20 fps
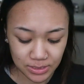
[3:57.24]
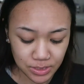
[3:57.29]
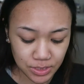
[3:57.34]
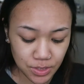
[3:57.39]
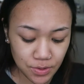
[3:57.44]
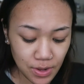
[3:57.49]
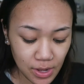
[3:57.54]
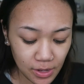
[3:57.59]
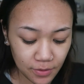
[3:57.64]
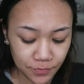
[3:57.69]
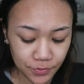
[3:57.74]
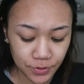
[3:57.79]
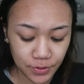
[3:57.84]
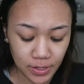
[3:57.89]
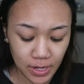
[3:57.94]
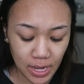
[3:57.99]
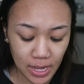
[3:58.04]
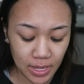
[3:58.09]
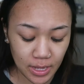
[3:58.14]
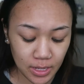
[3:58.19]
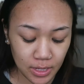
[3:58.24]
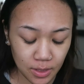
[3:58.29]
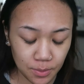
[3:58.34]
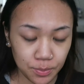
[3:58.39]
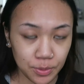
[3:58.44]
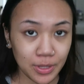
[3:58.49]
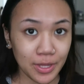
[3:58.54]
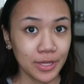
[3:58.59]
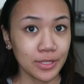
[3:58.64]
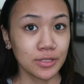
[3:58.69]
And so after I
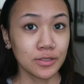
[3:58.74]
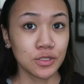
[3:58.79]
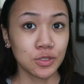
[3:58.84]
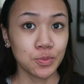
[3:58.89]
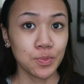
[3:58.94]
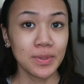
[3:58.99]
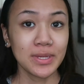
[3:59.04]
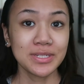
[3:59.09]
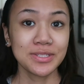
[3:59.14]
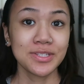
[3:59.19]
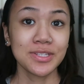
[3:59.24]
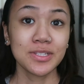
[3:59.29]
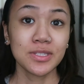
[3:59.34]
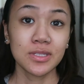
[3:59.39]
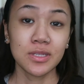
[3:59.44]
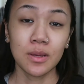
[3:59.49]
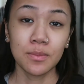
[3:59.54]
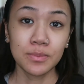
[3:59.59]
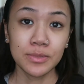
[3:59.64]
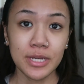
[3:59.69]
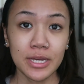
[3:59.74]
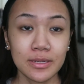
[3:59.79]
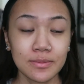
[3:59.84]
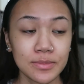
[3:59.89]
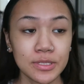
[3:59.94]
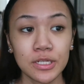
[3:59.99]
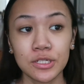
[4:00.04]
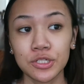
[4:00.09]
apply those bases, sometimes